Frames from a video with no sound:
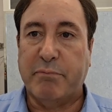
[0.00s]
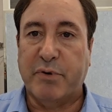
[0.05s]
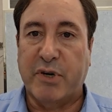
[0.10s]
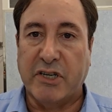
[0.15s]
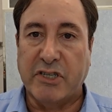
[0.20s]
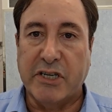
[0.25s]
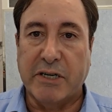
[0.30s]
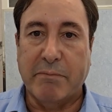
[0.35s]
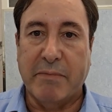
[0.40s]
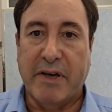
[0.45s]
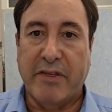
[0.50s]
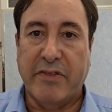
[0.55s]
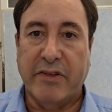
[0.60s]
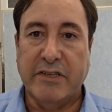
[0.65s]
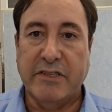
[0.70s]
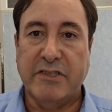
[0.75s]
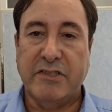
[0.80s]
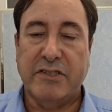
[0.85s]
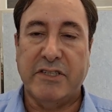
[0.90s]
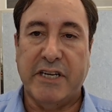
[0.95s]
brushing
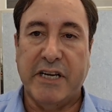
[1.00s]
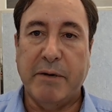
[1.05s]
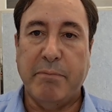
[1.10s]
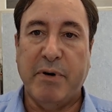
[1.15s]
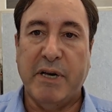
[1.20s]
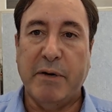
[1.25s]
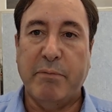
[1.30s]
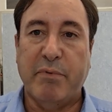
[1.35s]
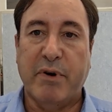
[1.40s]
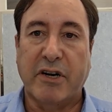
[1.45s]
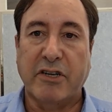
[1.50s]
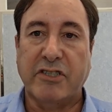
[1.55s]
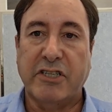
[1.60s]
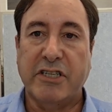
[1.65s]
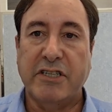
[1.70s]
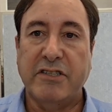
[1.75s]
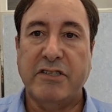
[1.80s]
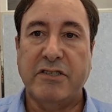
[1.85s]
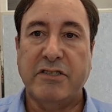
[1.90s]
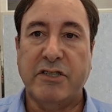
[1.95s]
methods, TePe
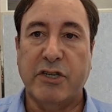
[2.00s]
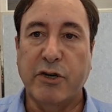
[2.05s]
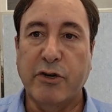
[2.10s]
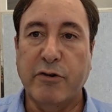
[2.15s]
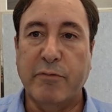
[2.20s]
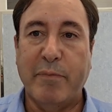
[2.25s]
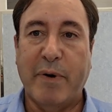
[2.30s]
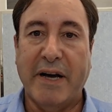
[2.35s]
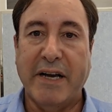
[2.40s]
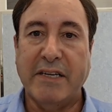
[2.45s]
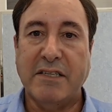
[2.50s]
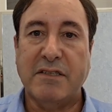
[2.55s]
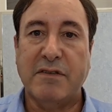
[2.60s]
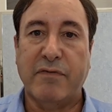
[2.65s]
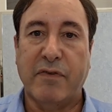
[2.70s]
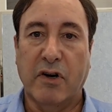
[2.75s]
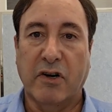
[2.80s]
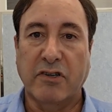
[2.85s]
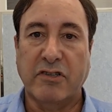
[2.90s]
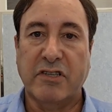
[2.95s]
brushes, toothpaste,
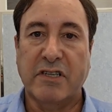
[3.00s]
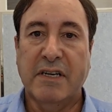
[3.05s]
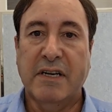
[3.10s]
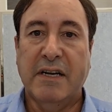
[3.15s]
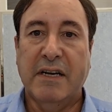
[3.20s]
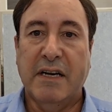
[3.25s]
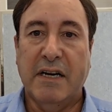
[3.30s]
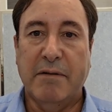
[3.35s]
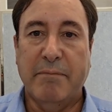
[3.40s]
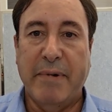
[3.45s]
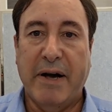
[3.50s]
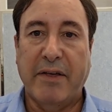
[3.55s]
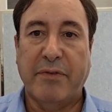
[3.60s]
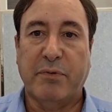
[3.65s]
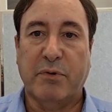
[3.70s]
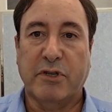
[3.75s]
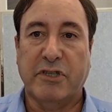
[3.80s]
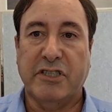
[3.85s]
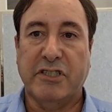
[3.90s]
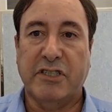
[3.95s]
floss and
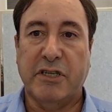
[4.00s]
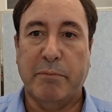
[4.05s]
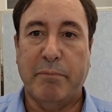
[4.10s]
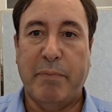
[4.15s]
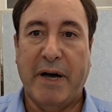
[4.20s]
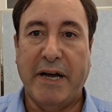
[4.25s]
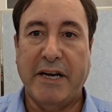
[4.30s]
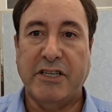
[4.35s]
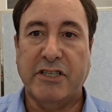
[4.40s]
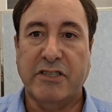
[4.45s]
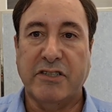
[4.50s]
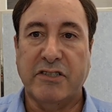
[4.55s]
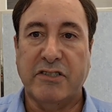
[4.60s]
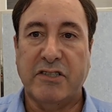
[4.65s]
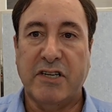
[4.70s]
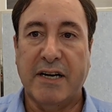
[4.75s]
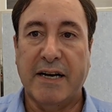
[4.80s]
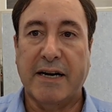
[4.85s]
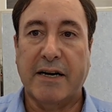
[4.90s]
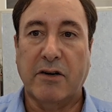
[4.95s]
mouthwashes at patients
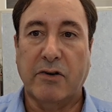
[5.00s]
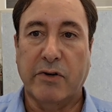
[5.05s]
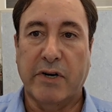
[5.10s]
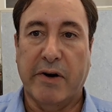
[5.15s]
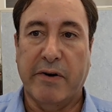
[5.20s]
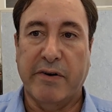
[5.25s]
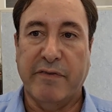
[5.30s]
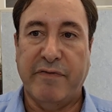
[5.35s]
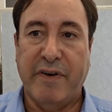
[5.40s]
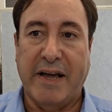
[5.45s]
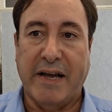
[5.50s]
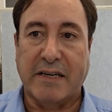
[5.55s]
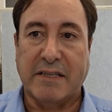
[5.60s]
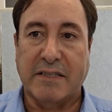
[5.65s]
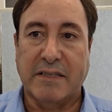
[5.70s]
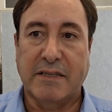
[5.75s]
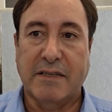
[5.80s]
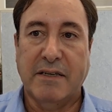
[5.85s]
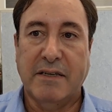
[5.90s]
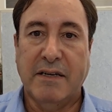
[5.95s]
to little or no effect.
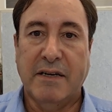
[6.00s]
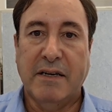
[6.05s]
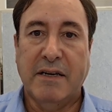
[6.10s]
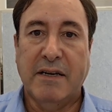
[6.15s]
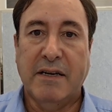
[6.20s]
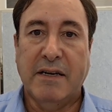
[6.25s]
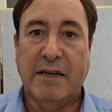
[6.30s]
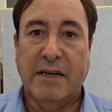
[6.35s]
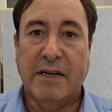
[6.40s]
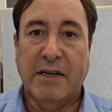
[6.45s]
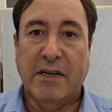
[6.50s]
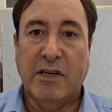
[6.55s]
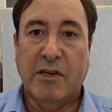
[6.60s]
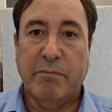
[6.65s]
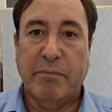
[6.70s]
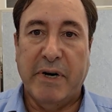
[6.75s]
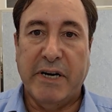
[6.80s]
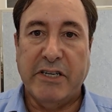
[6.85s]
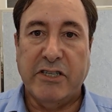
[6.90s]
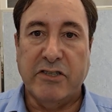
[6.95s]

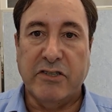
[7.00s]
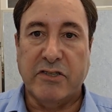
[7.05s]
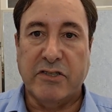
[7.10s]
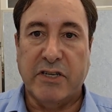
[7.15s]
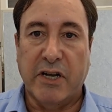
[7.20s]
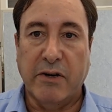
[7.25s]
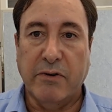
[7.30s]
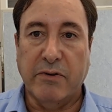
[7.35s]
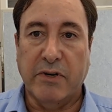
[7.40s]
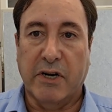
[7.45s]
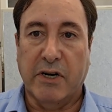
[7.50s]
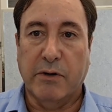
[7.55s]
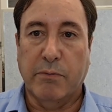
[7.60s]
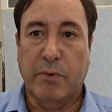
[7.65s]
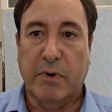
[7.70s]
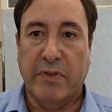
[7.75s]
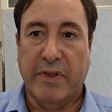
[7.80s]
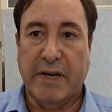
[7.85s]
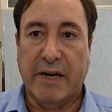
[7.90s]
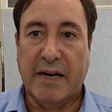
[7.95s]
Patients don't know
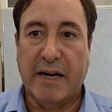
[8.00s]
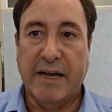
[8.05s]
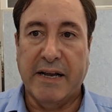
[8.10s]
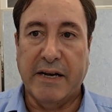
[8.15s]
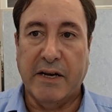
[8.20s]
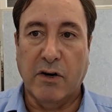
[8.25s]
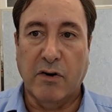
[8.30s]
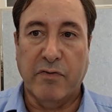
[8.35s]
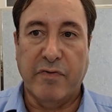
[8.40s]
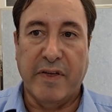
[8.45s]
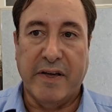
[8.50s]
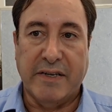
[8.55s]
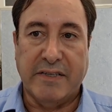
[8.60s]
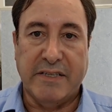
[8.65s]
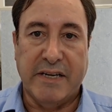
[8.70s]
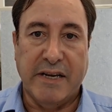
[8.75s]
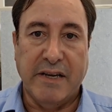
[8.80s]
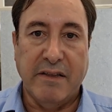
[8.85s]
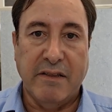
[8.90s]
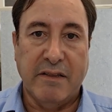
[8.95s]
what they're cleaning off their
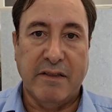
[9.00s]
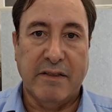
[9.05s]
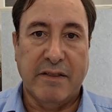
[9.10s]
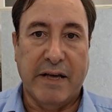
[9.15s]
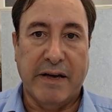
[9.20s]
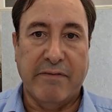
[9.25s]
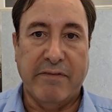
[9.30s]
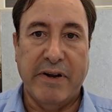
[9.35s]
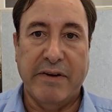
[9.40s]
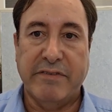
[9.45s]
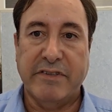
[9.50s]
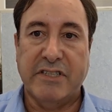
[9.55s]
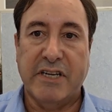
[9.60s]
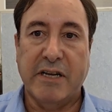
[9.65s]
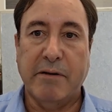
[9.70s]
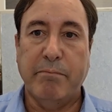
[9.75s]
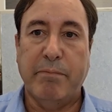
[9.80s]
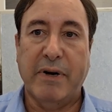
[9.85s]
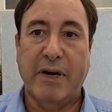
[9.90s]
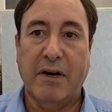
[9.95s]
teeth, they have never
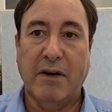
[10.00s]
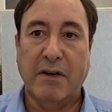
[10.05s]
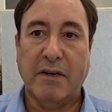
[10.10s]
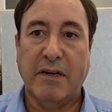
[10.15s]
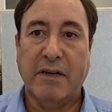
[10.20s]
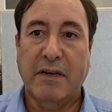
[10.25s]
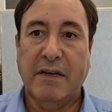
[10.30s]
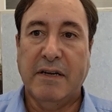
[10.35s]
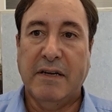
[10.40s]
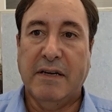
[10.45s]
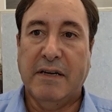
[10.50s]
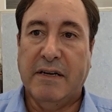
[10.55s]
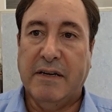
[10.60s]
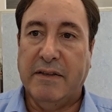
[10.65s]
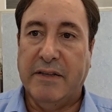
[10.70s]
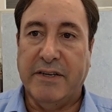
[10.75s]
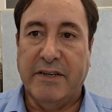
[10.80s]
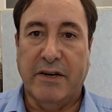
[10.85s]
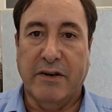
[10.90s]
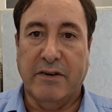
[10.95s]
seen plaque,
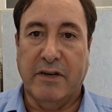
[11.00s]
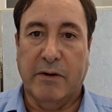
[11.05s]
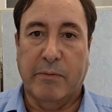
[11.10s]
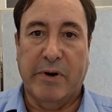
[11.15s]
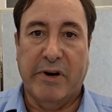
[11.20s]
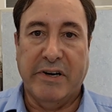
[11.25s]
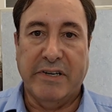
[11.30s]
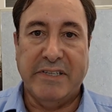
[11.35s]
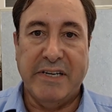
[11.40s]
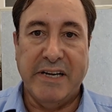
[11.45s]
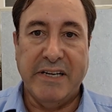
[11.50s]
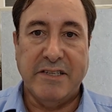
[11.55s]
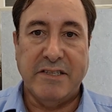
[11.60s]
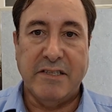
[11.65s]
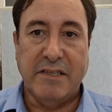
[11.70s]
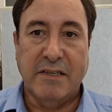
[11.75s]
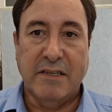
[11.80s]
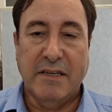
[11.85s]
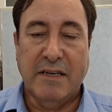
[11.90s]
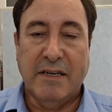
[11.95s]
they don't know where it
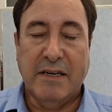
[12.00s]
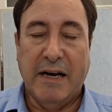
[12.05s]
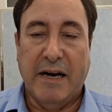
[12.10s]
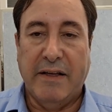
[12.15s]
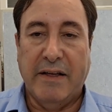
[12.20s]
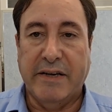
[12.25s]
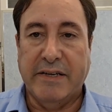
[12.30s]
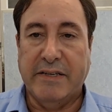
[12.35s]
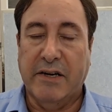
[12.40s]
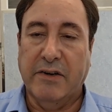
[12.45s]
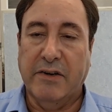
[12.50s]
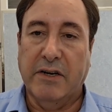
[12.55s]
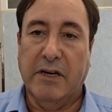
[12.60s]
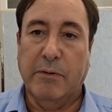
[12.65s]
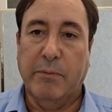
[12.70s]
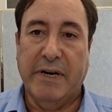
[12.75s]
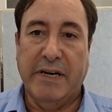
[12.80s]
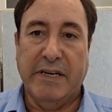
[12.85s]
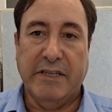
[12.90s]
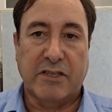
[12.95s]
is and they don't know
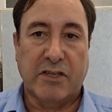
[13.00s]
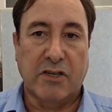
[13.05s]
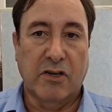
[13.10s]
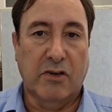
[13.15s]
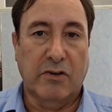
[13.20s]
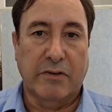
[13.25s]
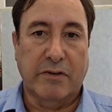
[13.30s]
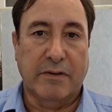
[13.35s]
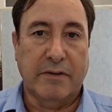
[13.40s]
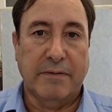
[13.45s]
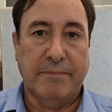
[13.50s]
when it's gone.